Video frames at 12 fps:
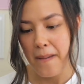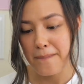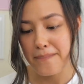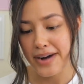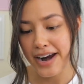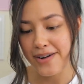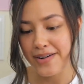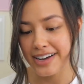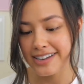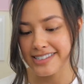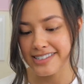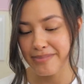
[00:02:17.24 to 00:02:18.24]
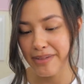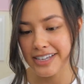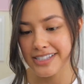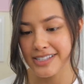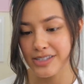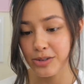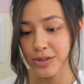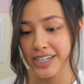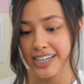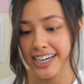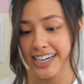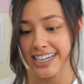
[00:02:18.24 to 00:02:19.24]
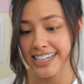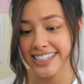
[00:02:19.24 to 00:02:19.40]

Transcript: Brow Customized Sword Cut.